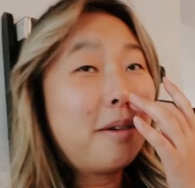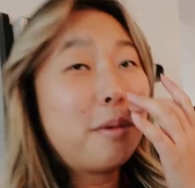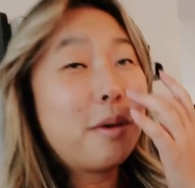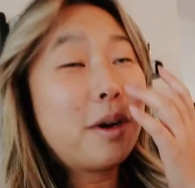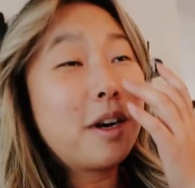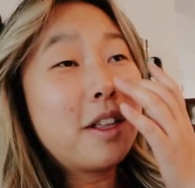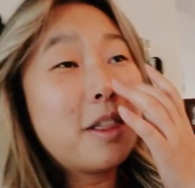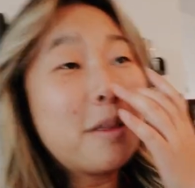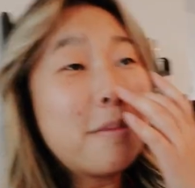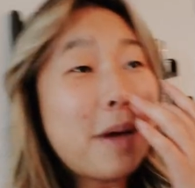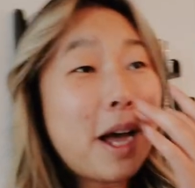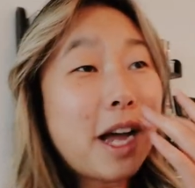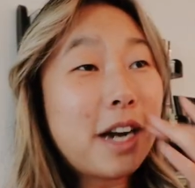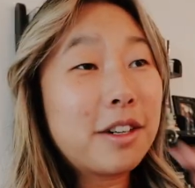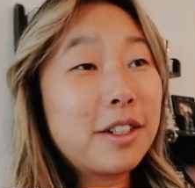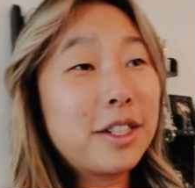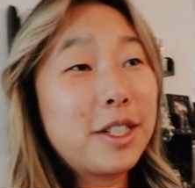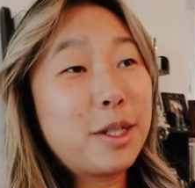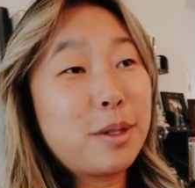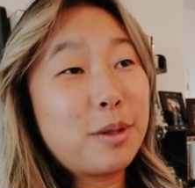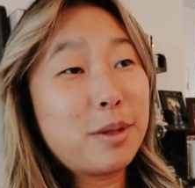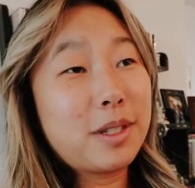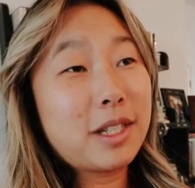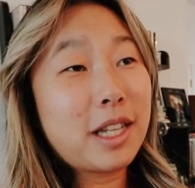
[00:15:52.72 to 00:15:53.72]
One of the
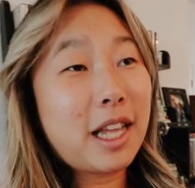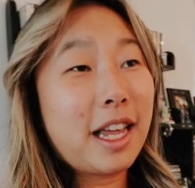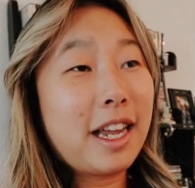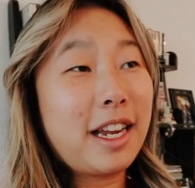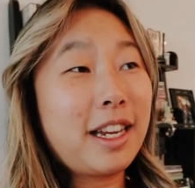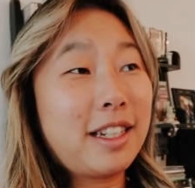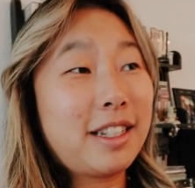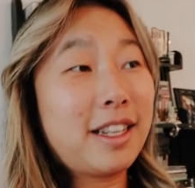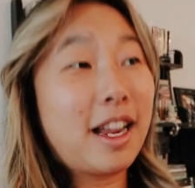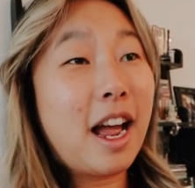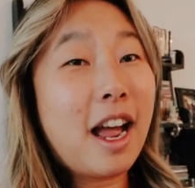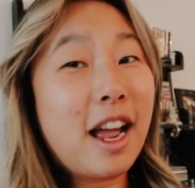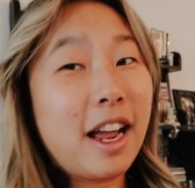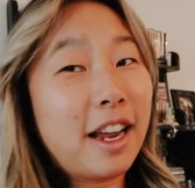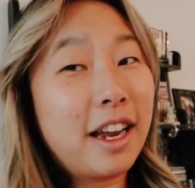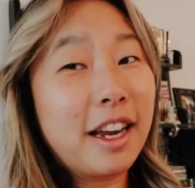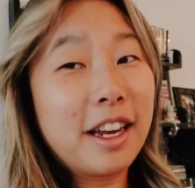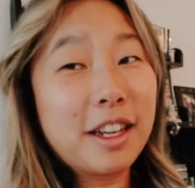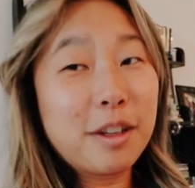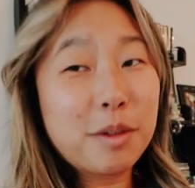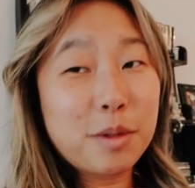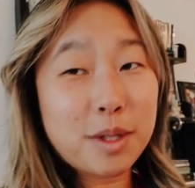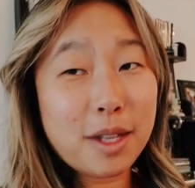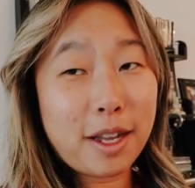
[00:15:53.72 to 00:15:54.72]
batteries was like
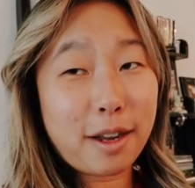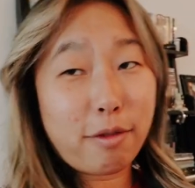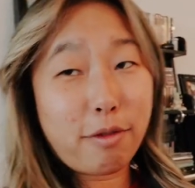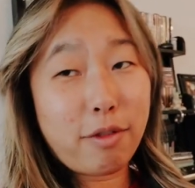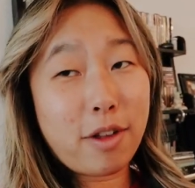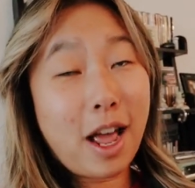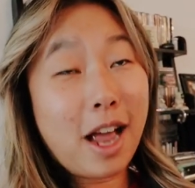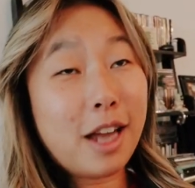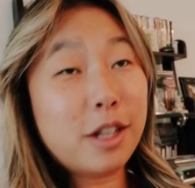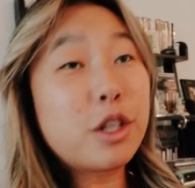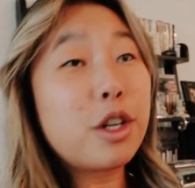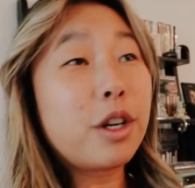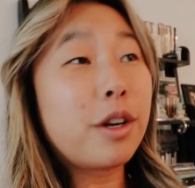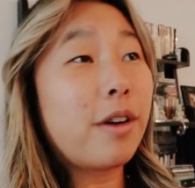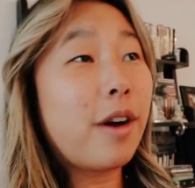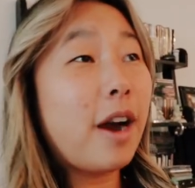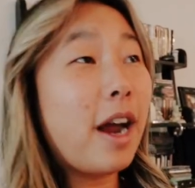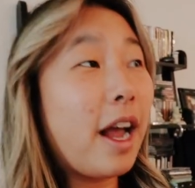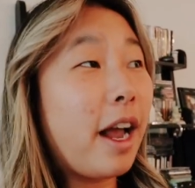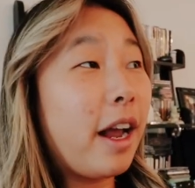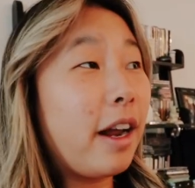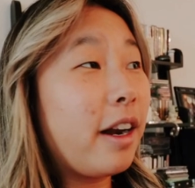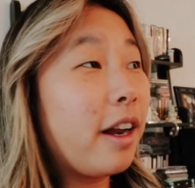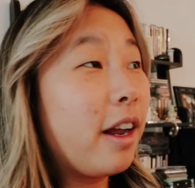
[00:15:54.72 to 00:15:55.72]
dying. It was like flashing
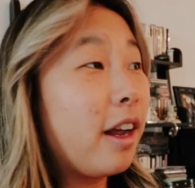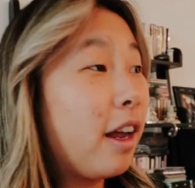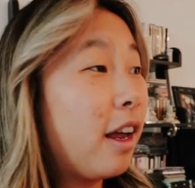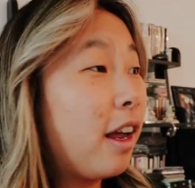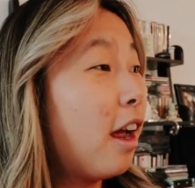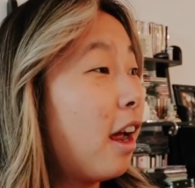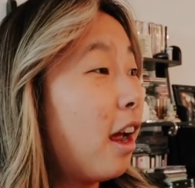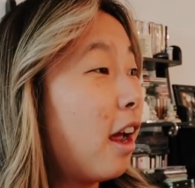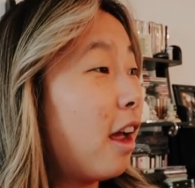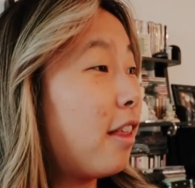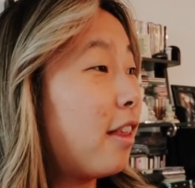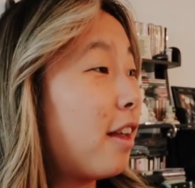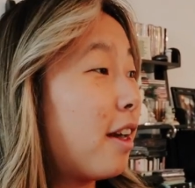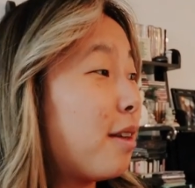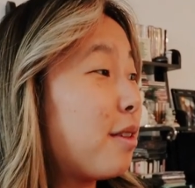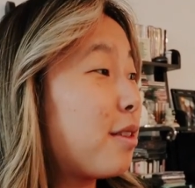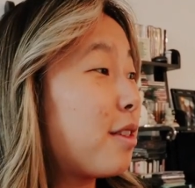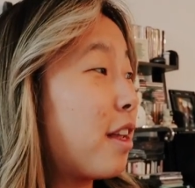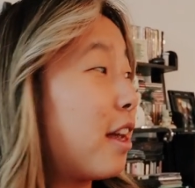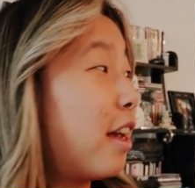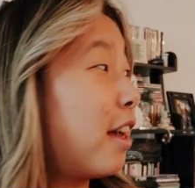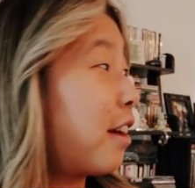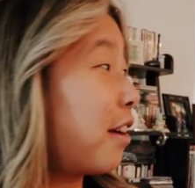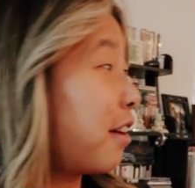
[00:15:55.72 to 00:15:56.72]
red. And then I was
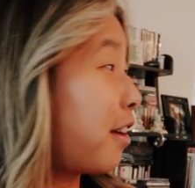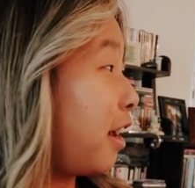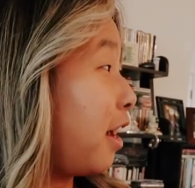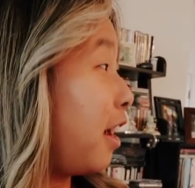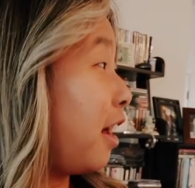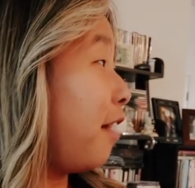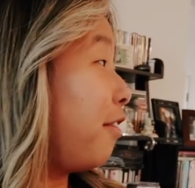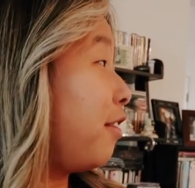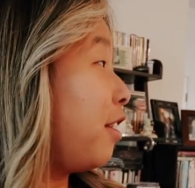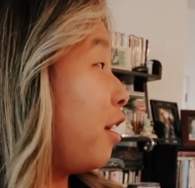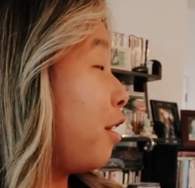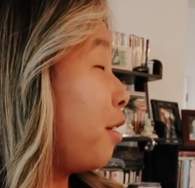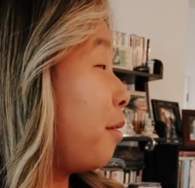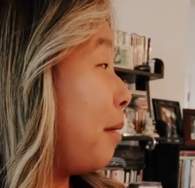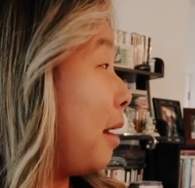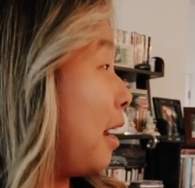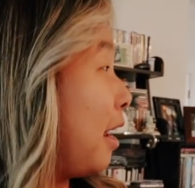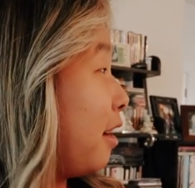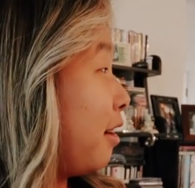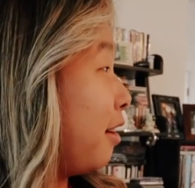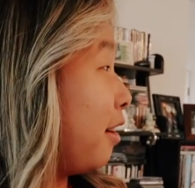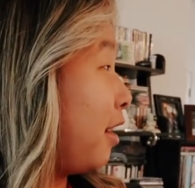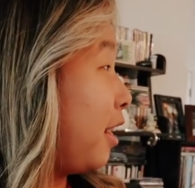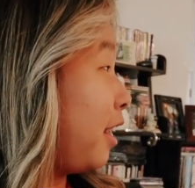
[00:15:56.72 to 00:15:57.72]
like, okay, I have another
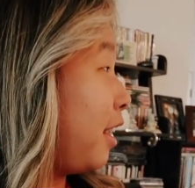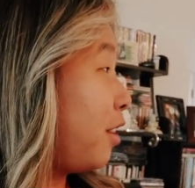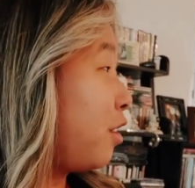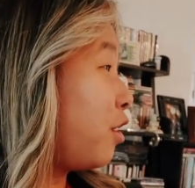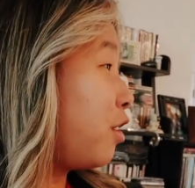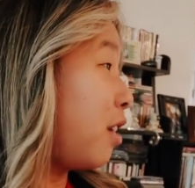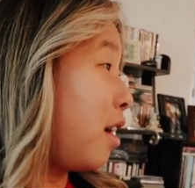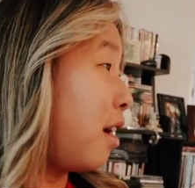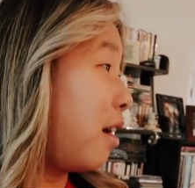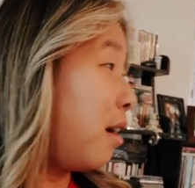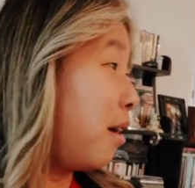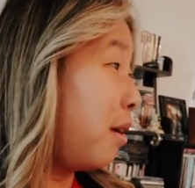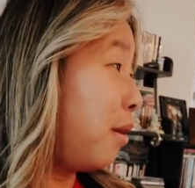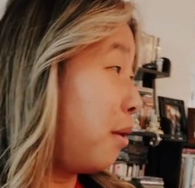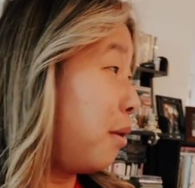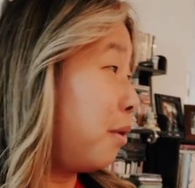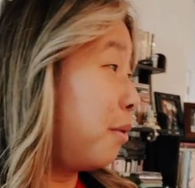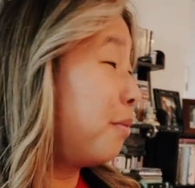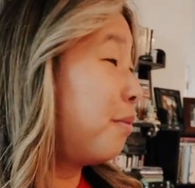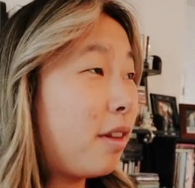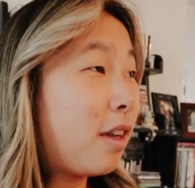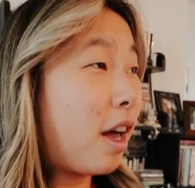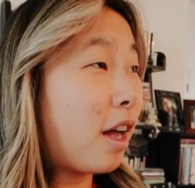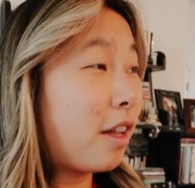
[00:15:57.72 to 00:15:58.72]
battery. So
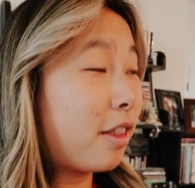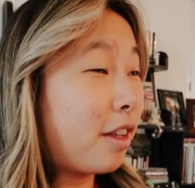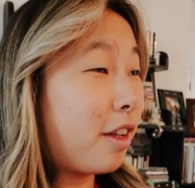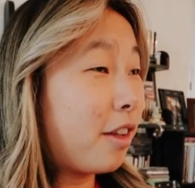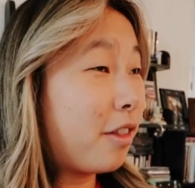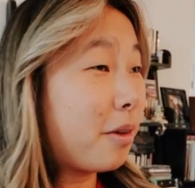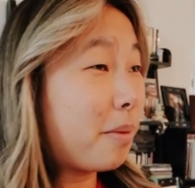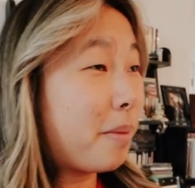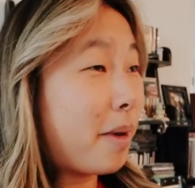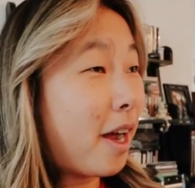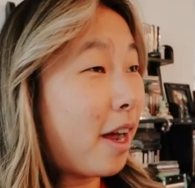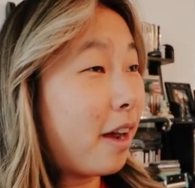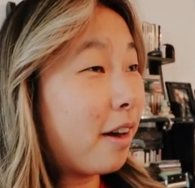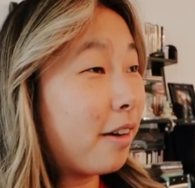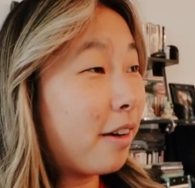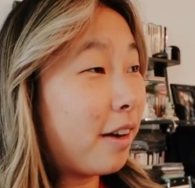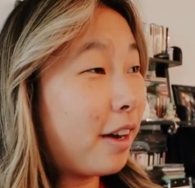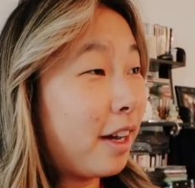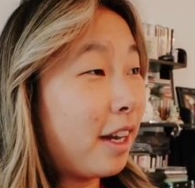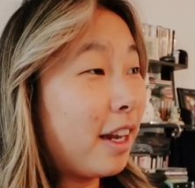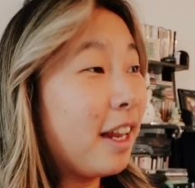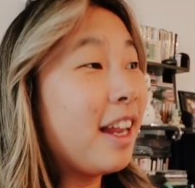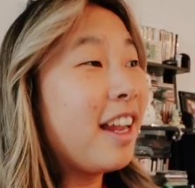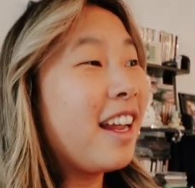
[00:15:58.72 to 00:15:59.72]
got the other
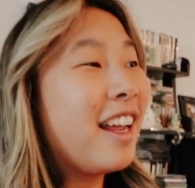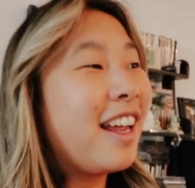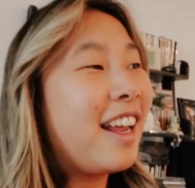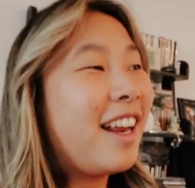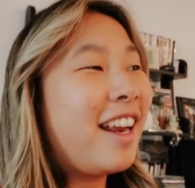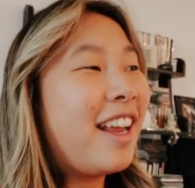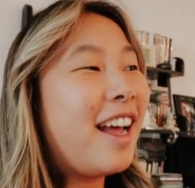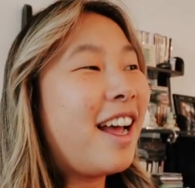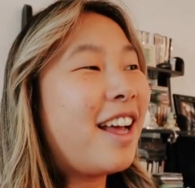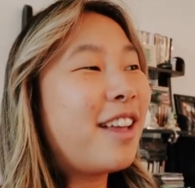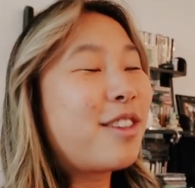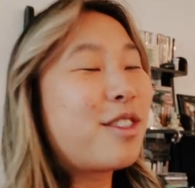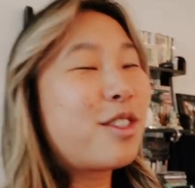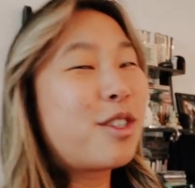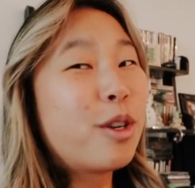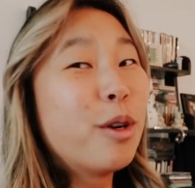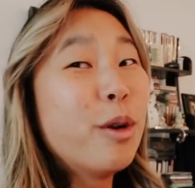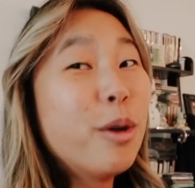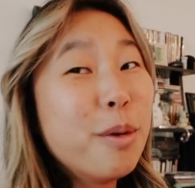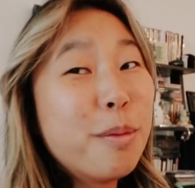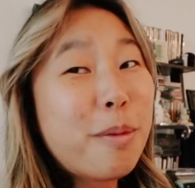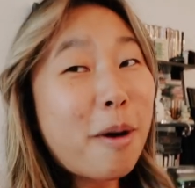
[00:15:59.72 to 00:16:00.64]
battery and it has two